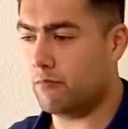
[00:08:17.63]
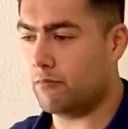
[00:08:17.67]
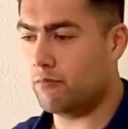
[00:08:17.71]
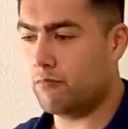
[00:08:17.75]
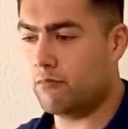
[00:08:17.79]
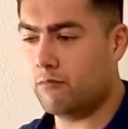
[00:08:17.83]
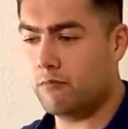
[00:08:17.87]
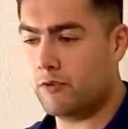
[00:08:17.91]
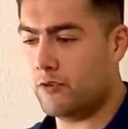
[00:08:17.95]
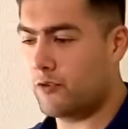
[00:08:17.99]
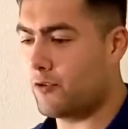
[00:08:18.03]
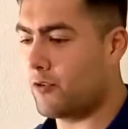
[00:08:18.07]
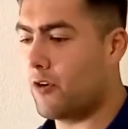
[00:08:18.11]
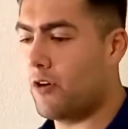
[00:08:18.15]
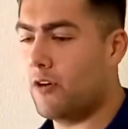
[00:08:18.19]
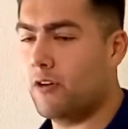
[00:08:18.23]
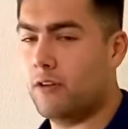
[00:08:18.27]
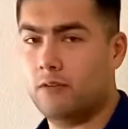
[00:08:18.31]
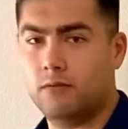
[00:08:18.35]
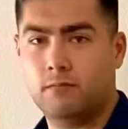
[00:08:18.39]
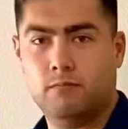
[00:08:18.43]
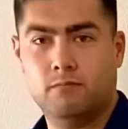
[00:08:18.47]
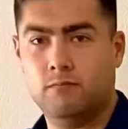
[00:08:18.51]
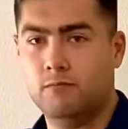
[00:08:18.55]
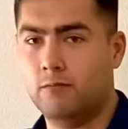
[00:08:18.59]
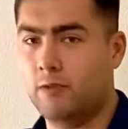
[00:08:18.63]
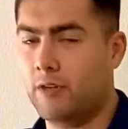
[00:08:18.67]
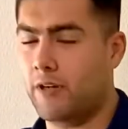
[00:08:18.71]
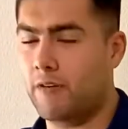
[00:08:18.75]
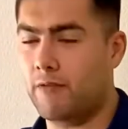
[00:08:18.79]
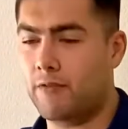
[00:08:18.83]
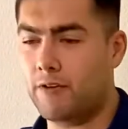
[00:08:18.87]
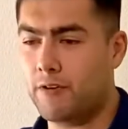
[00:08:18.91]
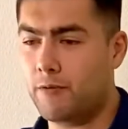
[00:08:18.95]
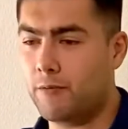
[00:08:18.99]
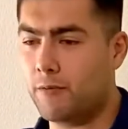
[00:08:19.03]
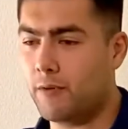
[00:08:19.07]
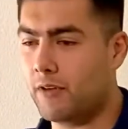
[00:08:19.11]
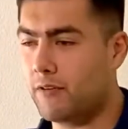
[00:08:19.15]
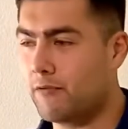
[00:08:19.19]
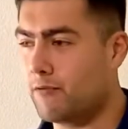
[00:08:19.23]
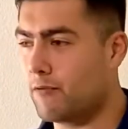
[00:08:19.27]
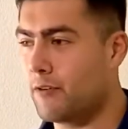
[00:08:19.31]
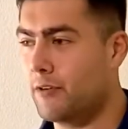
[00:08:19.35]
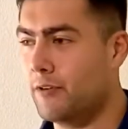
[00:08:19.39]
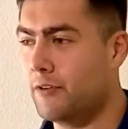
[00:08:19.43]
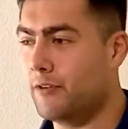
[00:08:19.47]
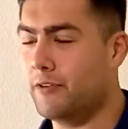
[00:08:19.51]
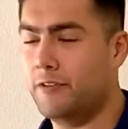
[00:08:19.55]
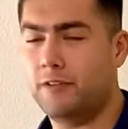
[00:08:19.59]
draw whenever you want in front
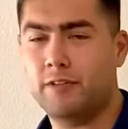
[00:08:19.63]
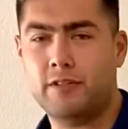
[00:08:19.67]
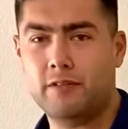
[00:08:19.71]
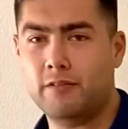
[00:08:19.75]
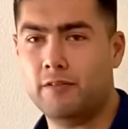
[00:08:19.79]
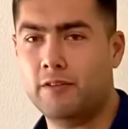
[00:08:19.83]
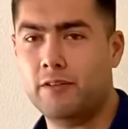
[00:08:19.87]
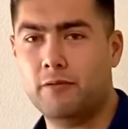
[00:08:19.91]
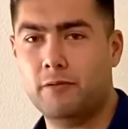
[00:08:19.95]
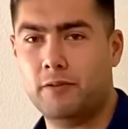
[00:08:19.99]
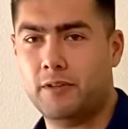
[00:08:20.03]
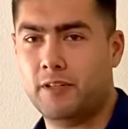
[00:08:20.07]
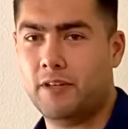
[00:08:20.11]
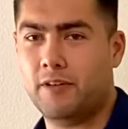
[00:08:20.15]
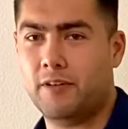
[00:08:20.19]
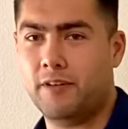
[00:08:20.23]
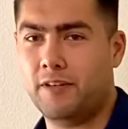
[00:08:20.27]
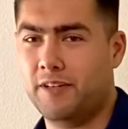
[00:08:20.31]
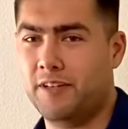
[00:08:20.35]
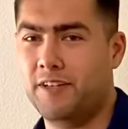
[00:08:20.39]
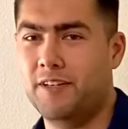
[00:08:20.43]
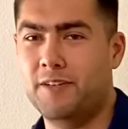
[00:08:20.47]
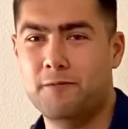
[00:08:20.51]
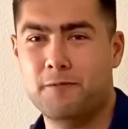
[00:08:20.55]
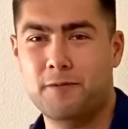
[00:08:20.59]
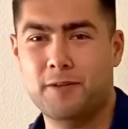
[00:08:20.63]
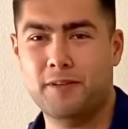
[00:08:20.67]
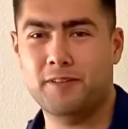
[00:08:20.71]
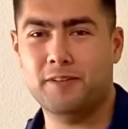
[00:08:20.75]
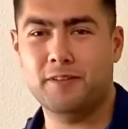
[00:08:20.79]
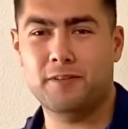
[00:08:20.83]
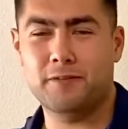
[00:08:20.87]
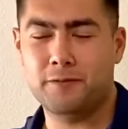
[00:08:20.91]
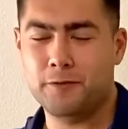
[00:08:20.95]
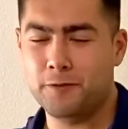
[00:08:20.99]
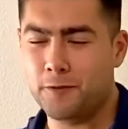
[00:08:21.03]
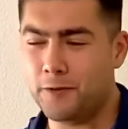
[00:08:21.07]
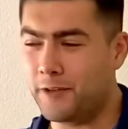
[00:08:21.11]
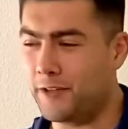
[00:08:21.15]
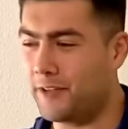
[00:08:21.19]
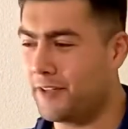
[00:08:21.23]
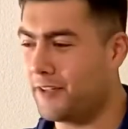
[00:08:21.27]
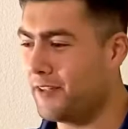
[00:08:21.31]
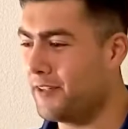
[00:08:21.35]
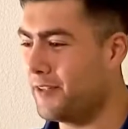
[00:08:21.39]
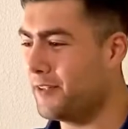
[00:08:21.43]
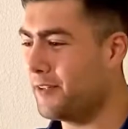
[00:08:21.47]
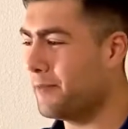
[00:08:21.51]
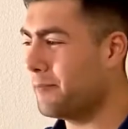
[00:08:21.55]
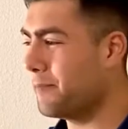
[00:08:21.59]
of the TV without any risk of shooting it, you know.
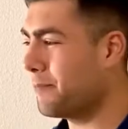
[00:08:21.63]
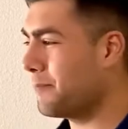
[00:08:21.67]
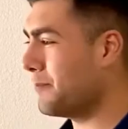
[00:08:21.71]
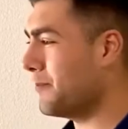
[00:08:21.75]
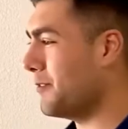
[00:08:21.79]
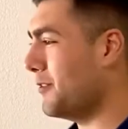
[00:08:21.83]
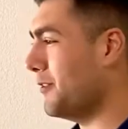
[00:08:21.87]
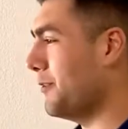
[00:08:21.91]
So